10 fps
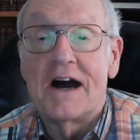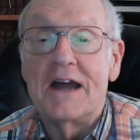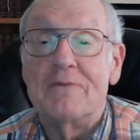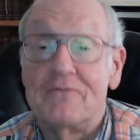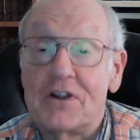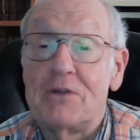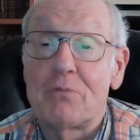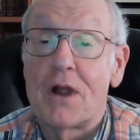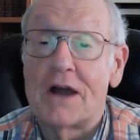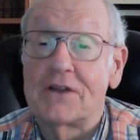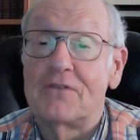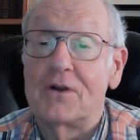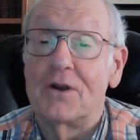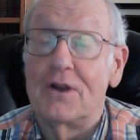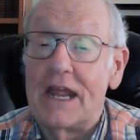I am very proud of
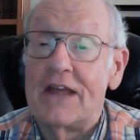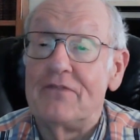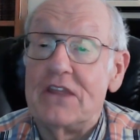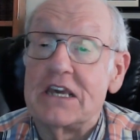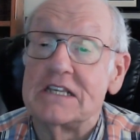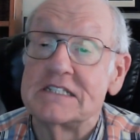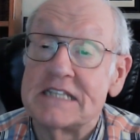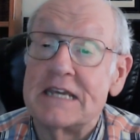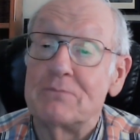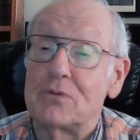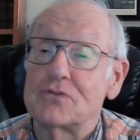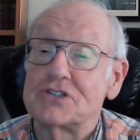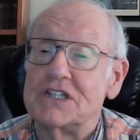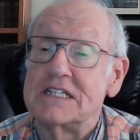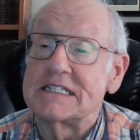her and the example
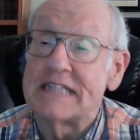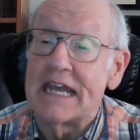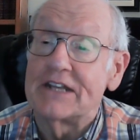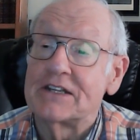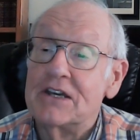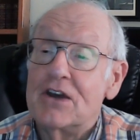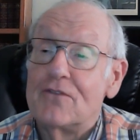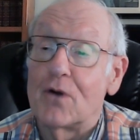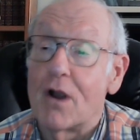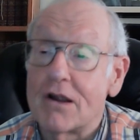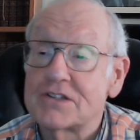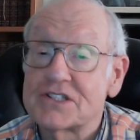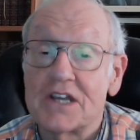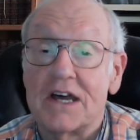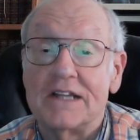she set for our
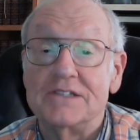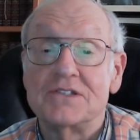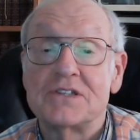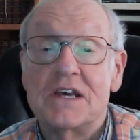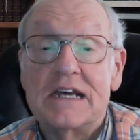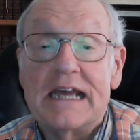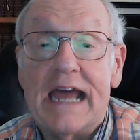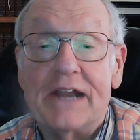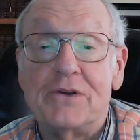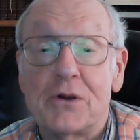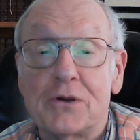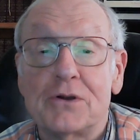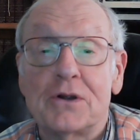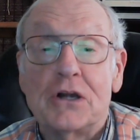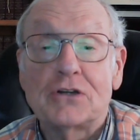sons and
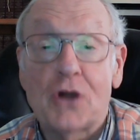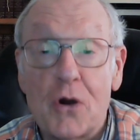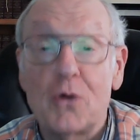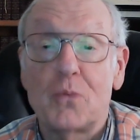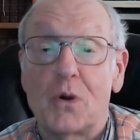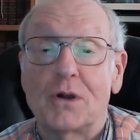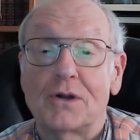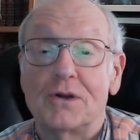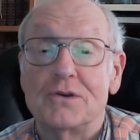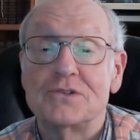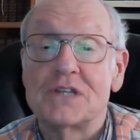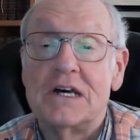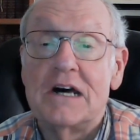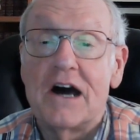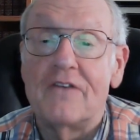her co workers
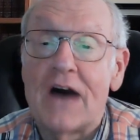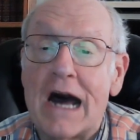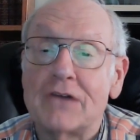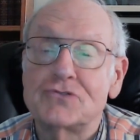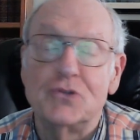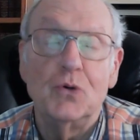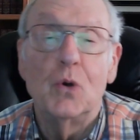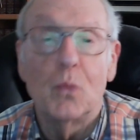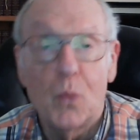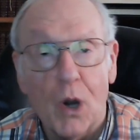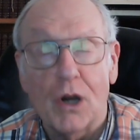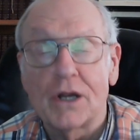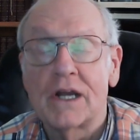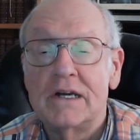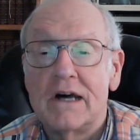of how to
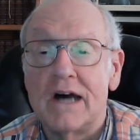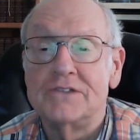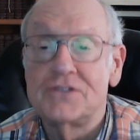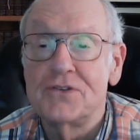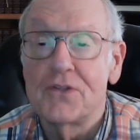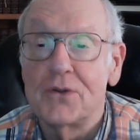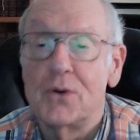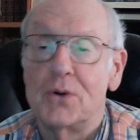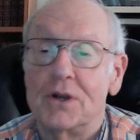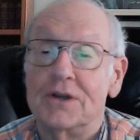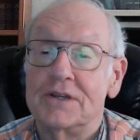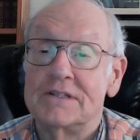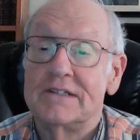work unto the Lord.